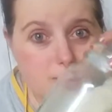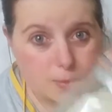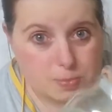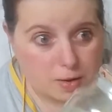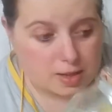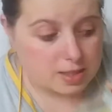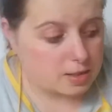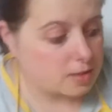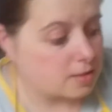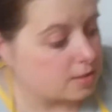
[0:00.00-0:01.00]
Good
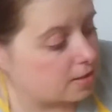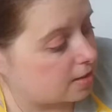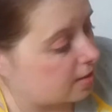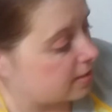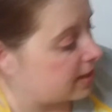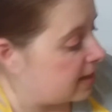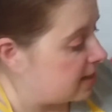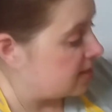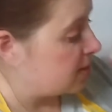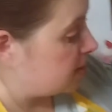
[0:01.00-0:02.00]
rice. Okay,
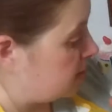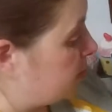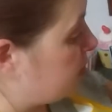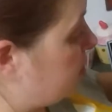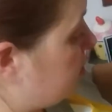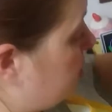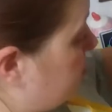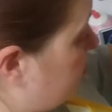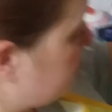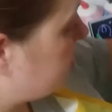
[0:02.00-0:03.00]
so good risotto
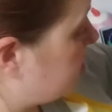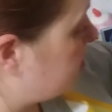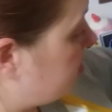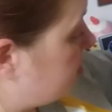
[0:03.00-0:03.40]
rice.